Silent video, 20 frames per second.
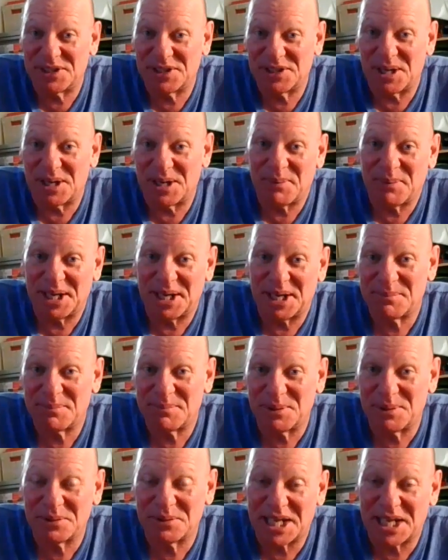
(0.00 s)
don't pay your
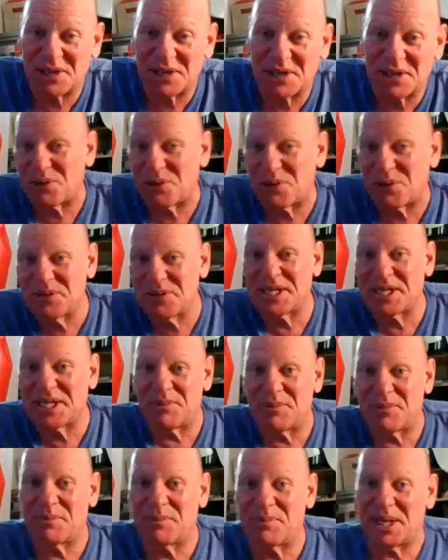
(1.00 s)
bills, how do roads get
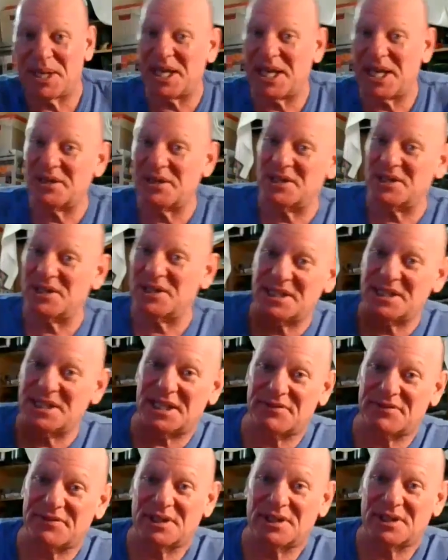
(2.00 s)
repaired? How does this stuff?
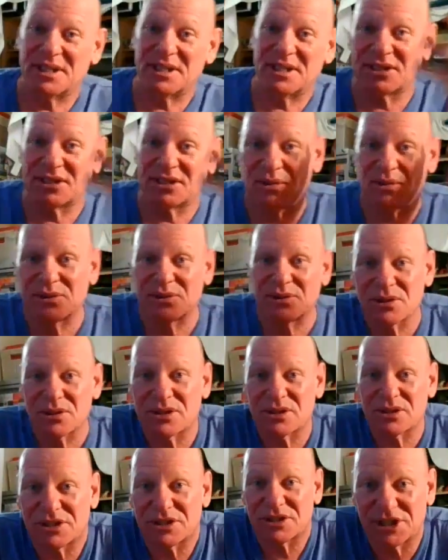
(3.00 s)
This all
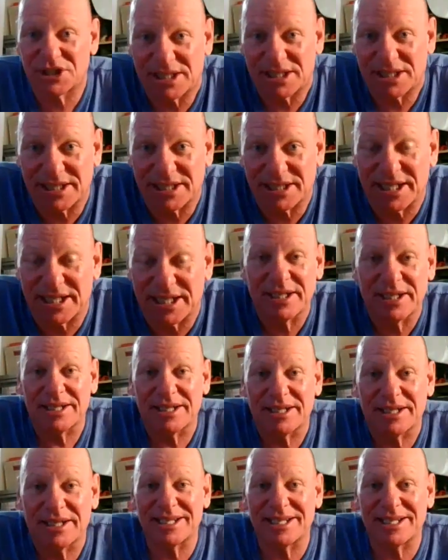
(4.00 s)
nonsense shit, I
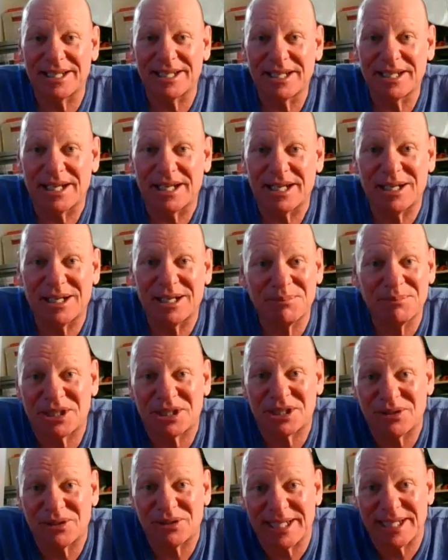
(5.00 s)
think, and I'm just
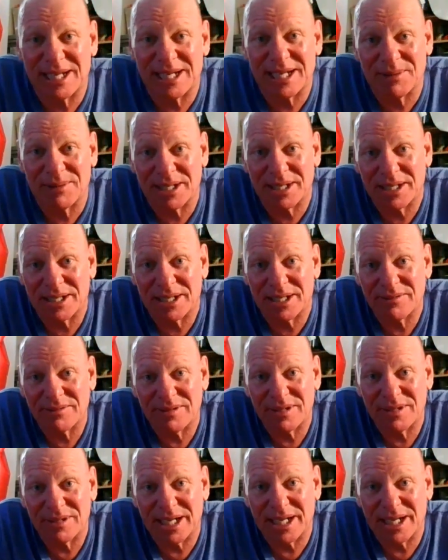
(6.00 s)
looking at him thinking,
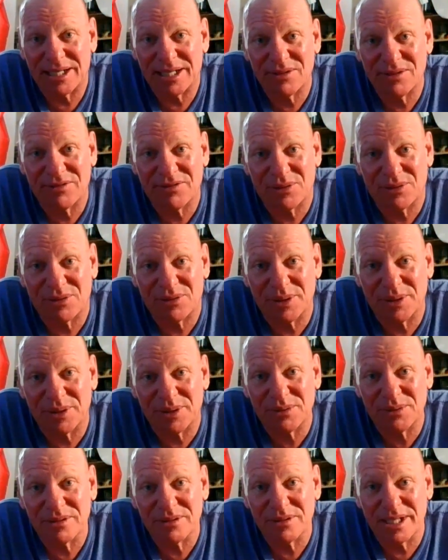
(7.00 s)
are you for real?
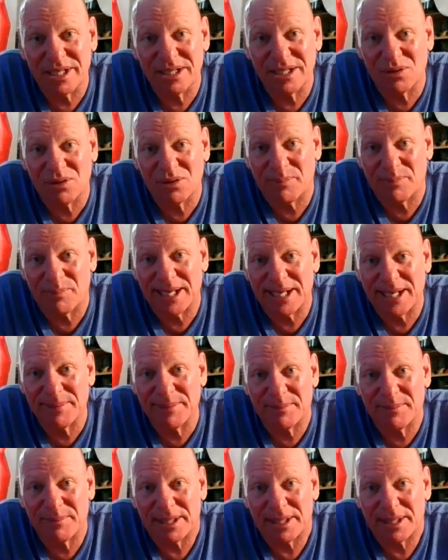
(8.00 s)
And you're a bar
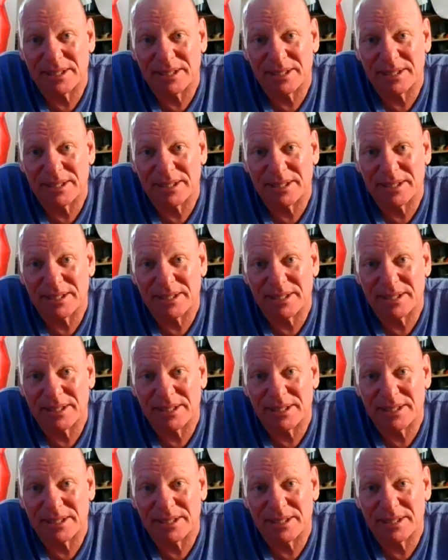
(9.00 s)
member.